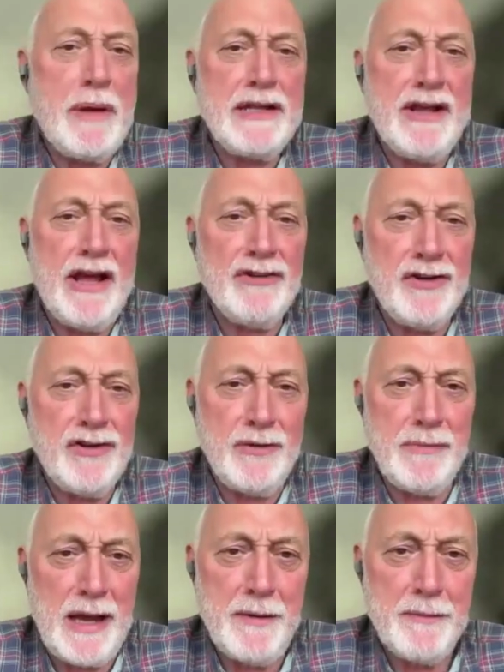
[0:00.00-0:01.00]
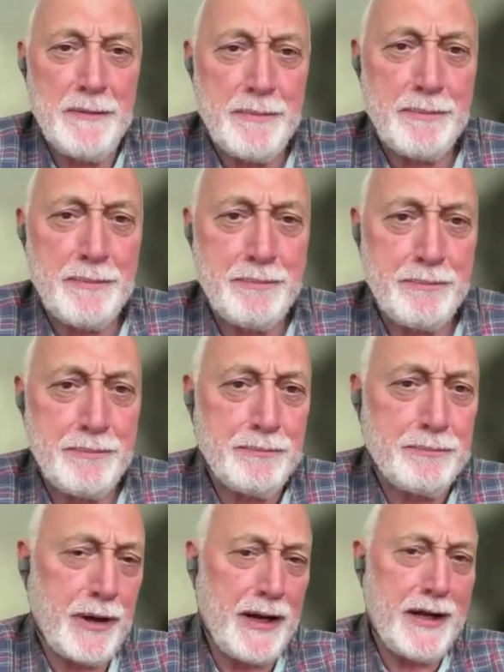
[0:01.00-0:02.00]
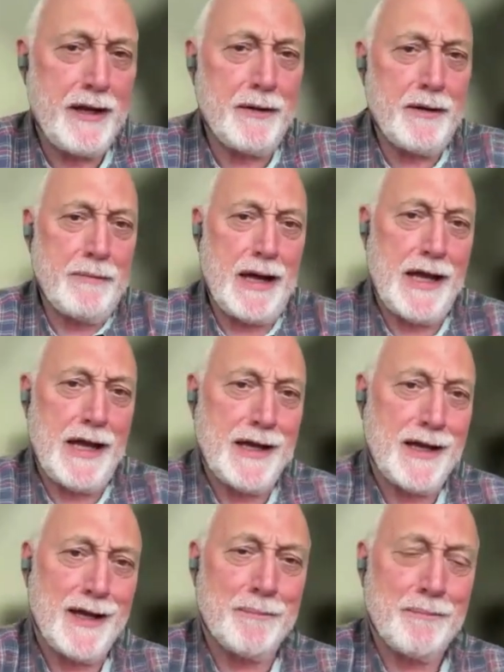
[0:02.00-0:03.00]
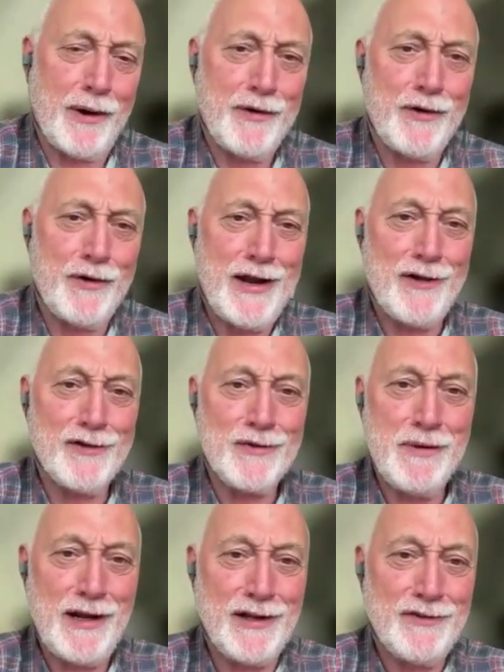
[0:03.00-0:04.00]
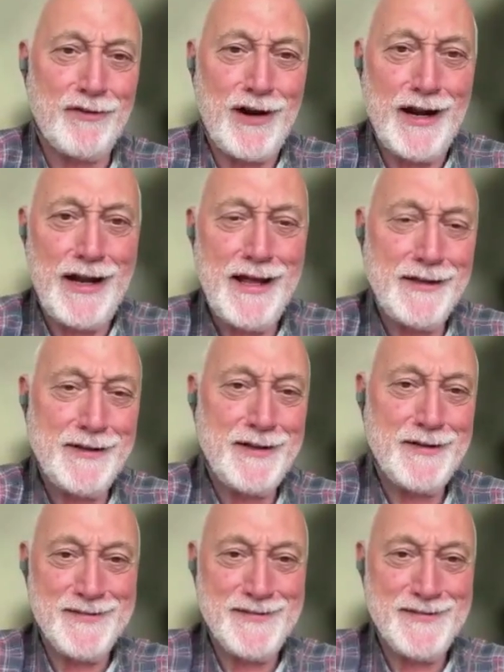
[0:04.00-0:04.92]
you pay attention to my product, uh, my uh, partner announcement on Friday?